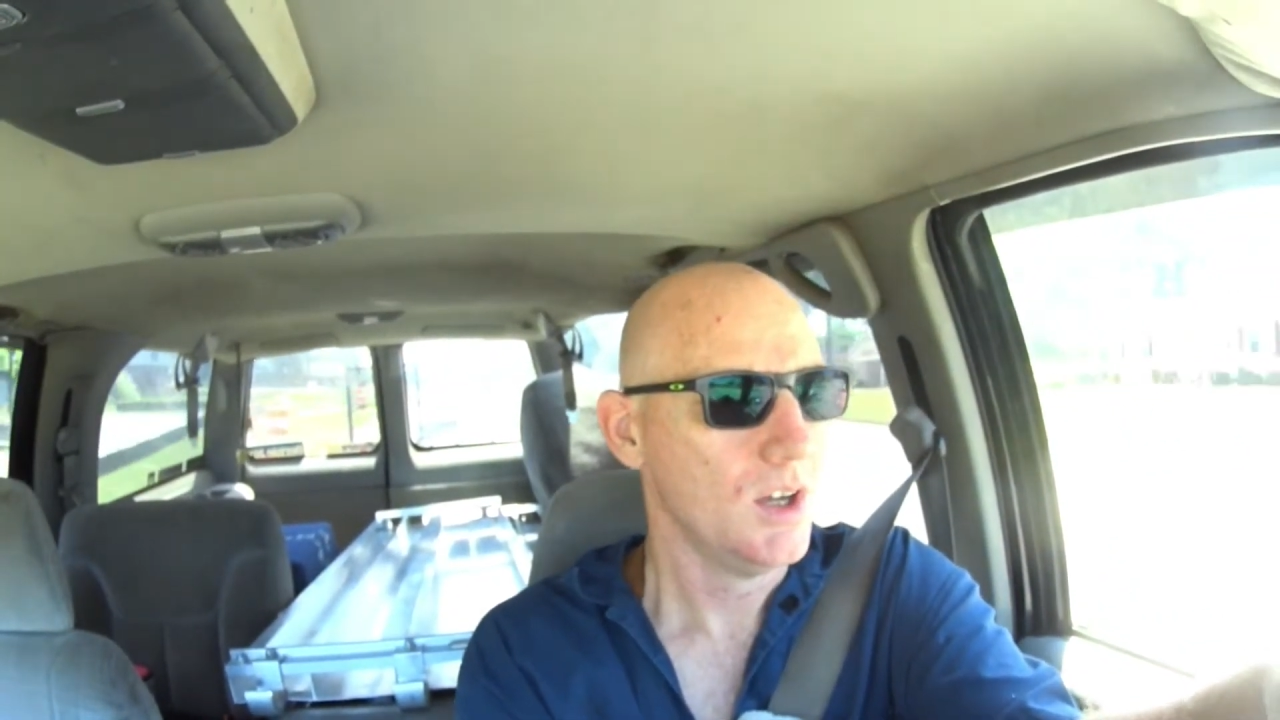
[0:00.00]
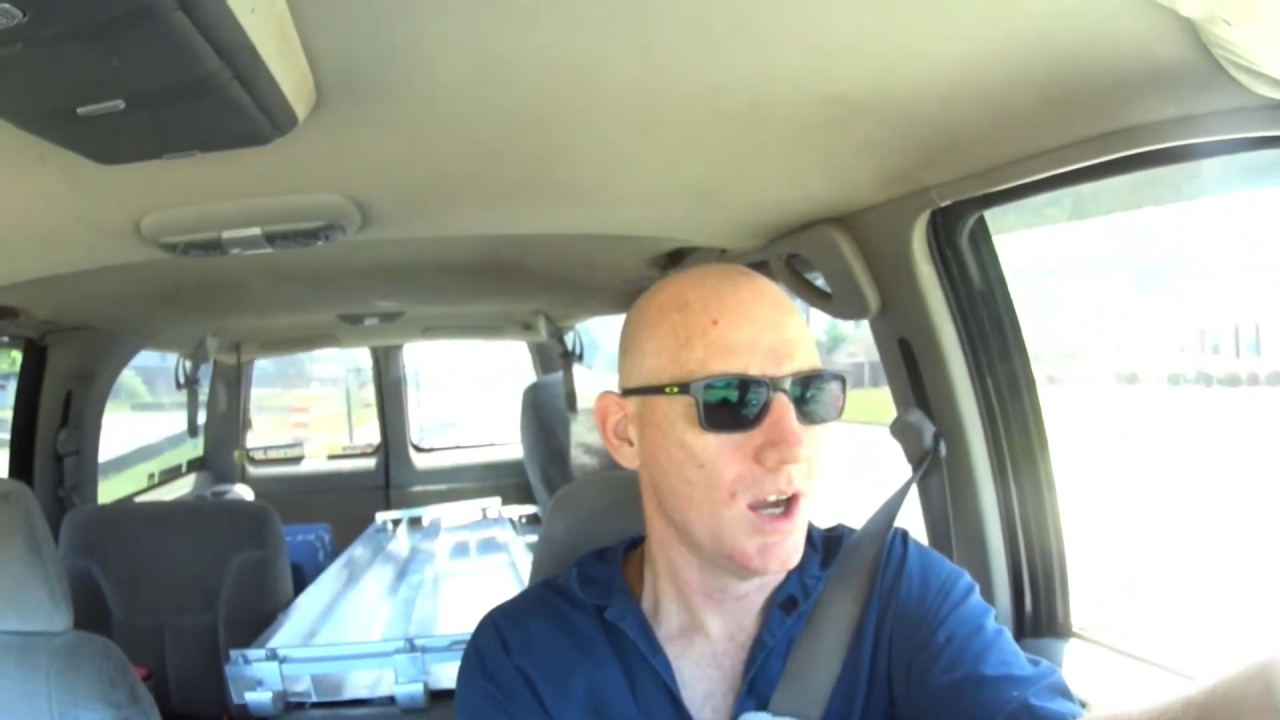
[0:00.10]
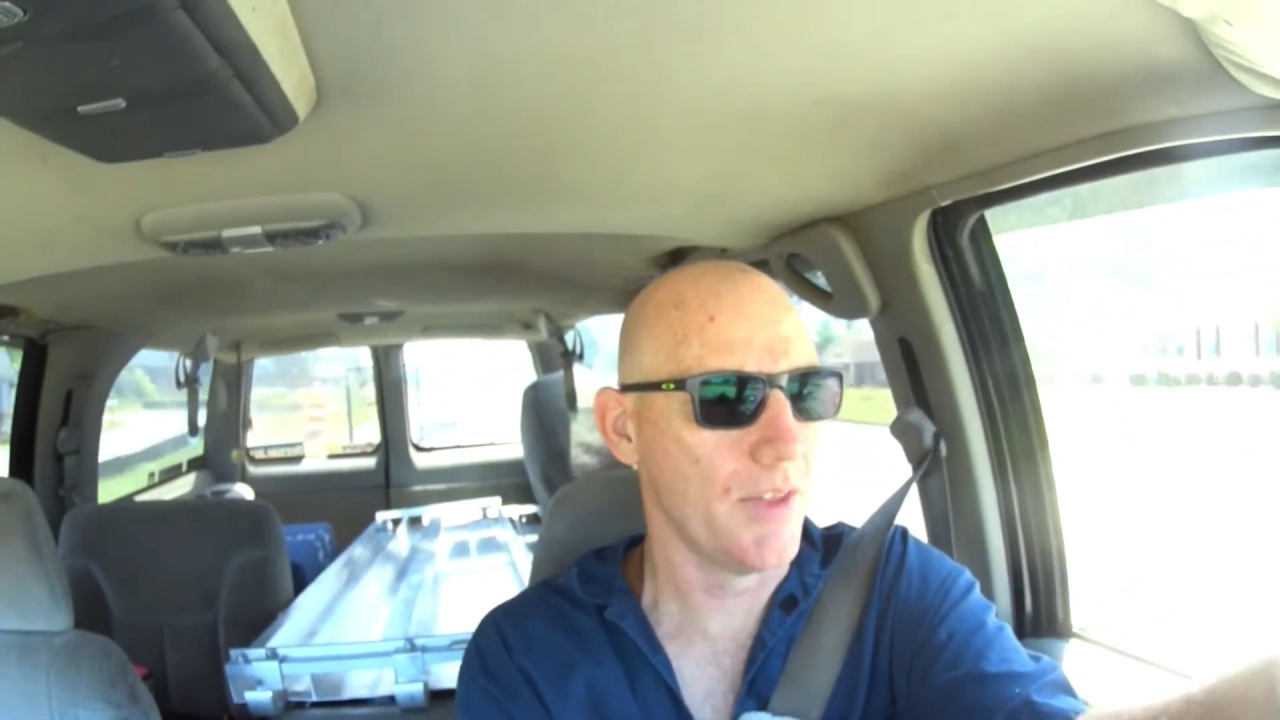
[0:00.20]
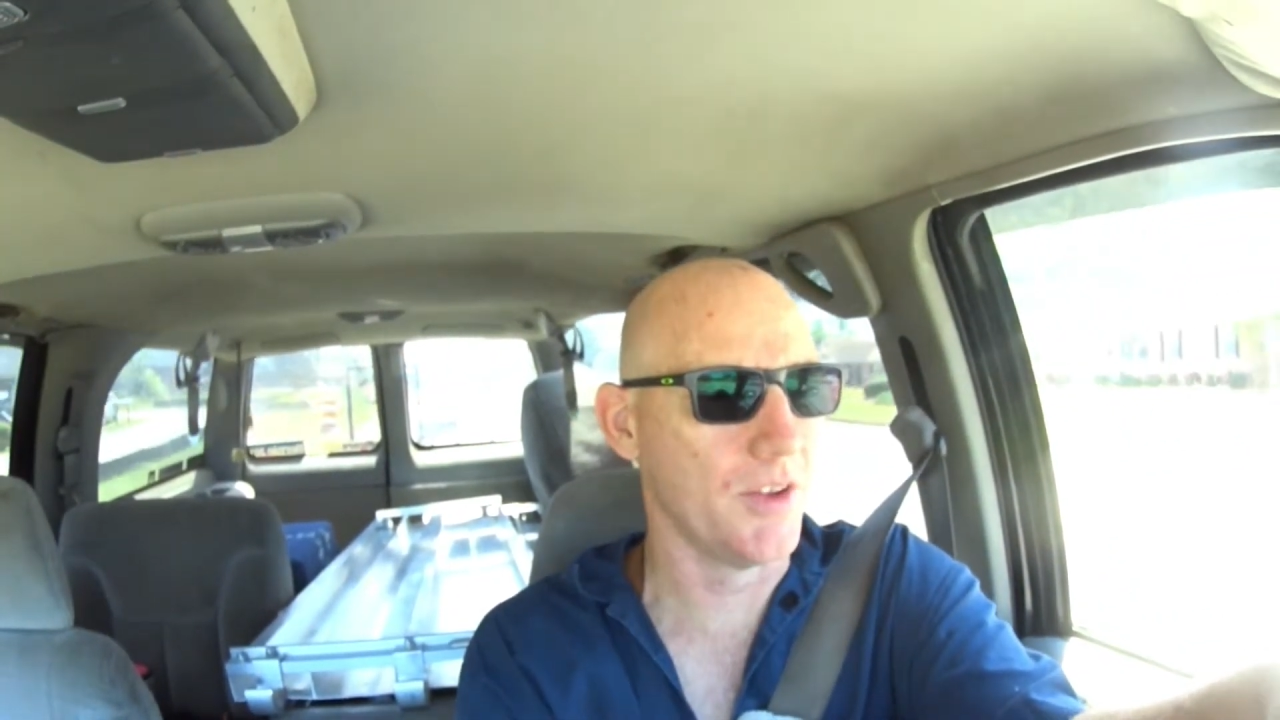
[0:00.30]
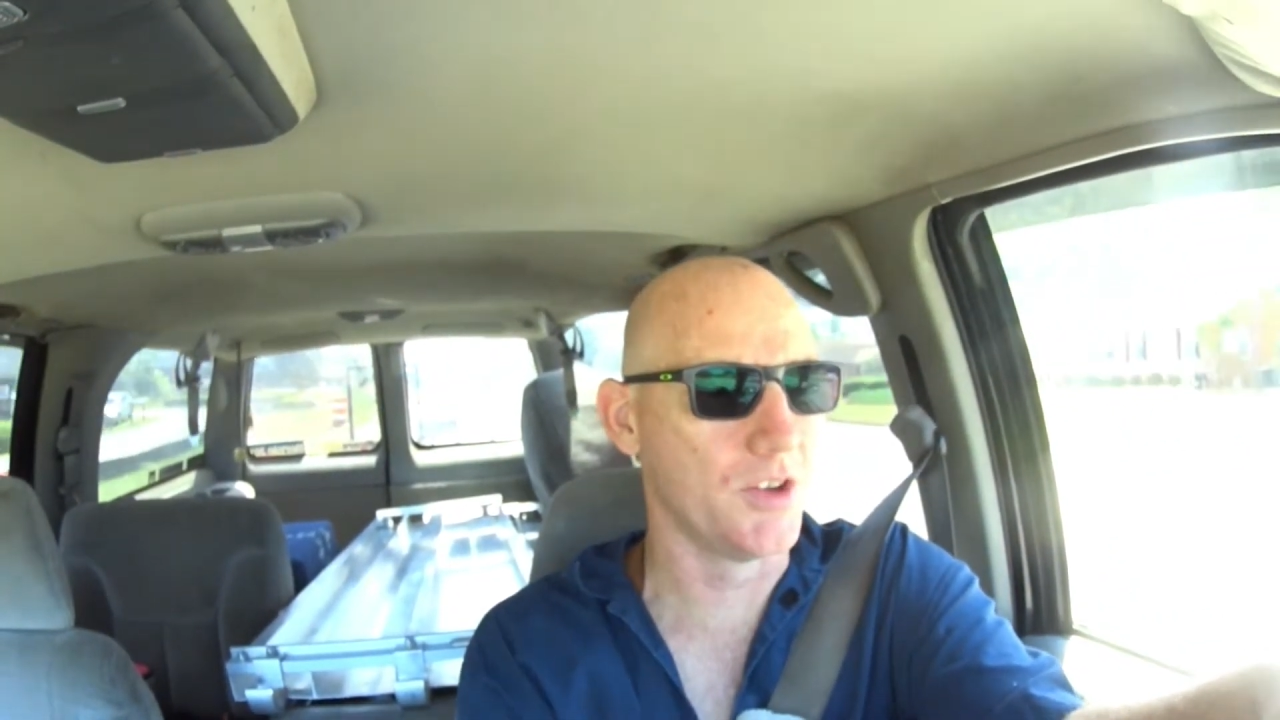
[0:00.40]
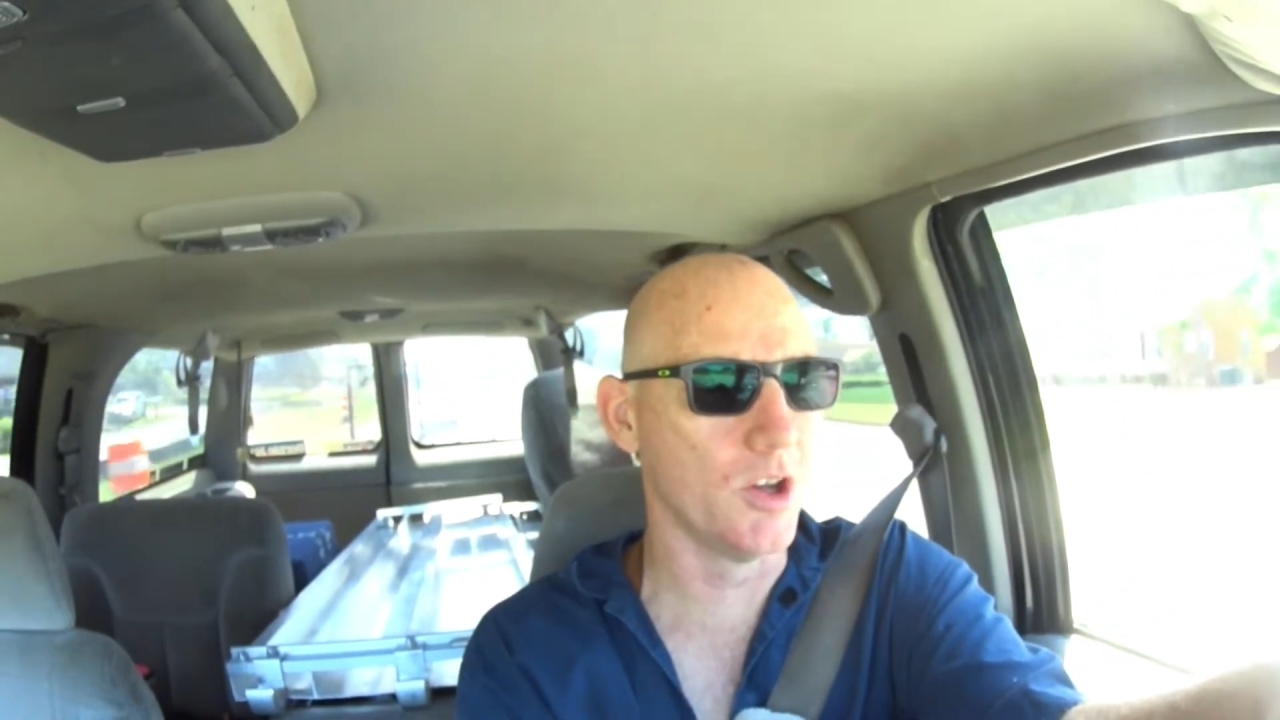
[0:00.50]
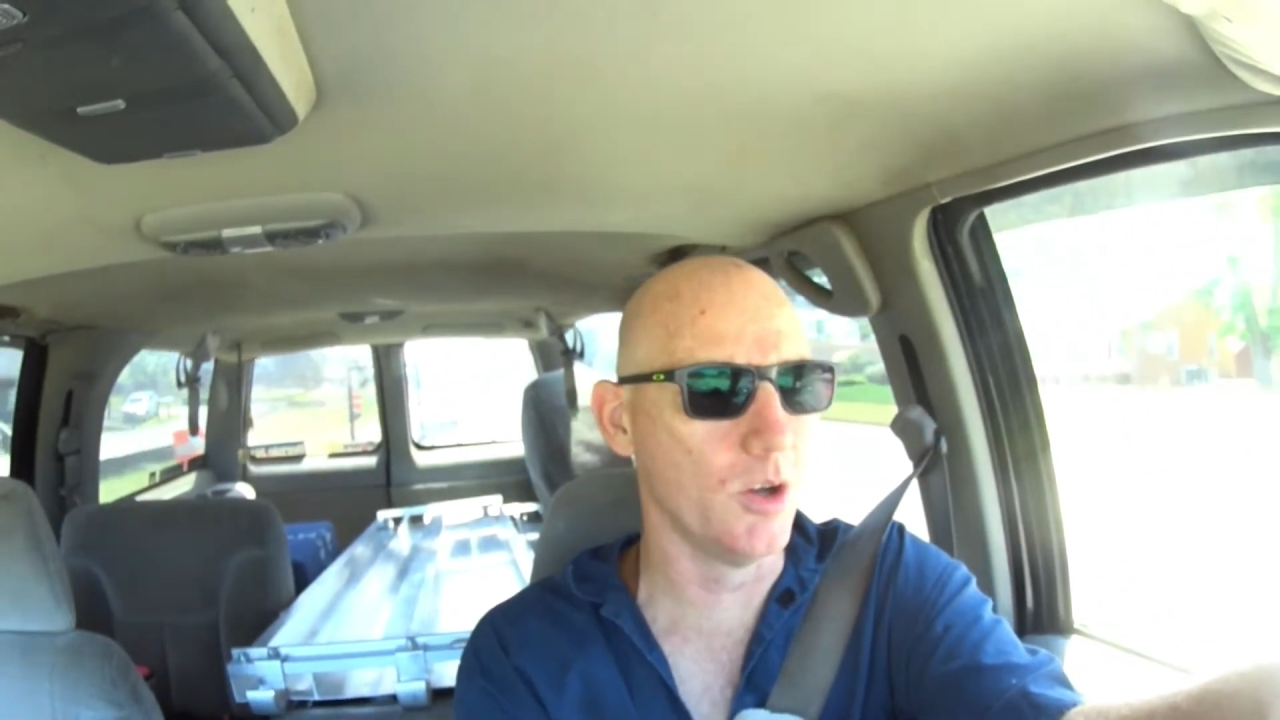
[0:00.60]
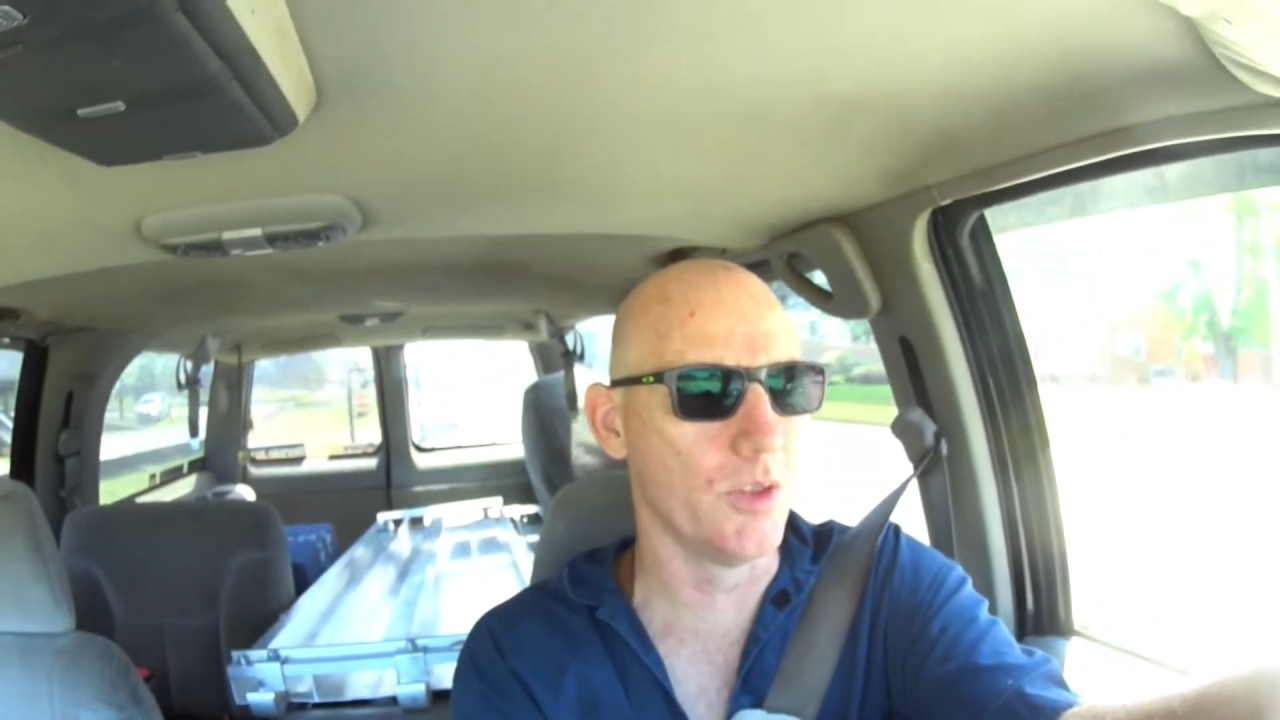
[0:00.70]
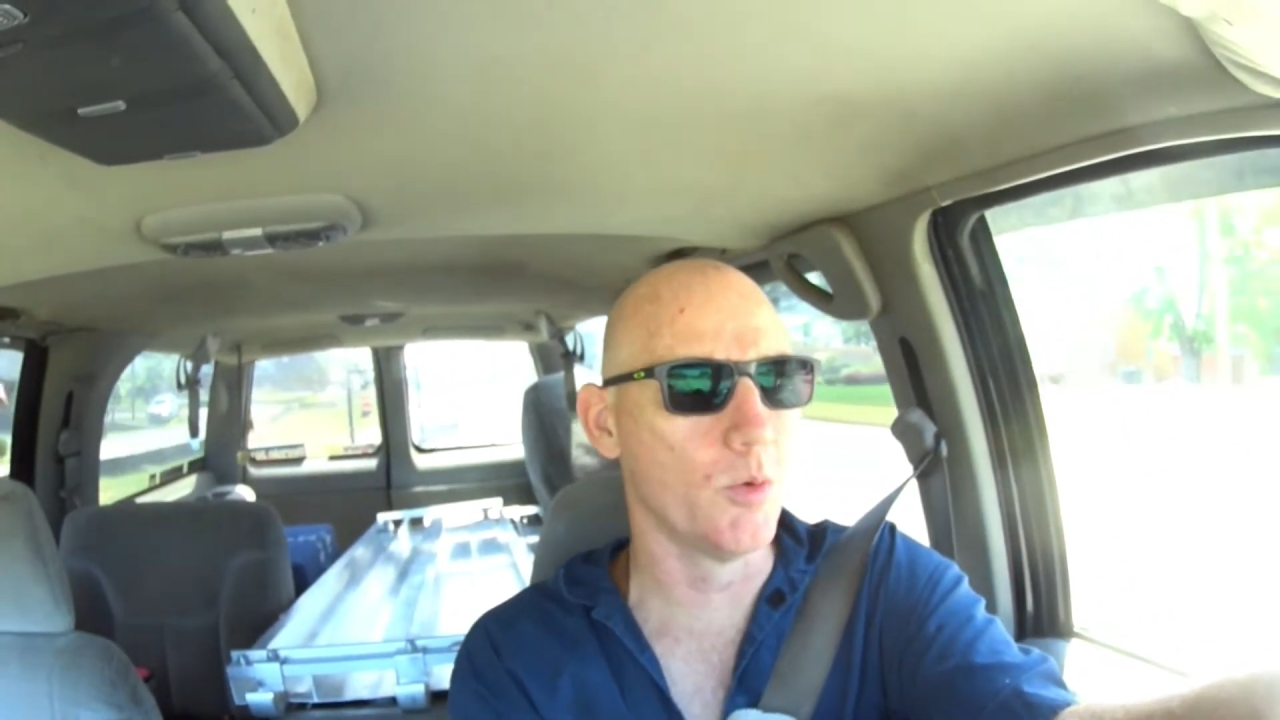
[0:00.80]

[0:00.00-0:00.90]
And the dude,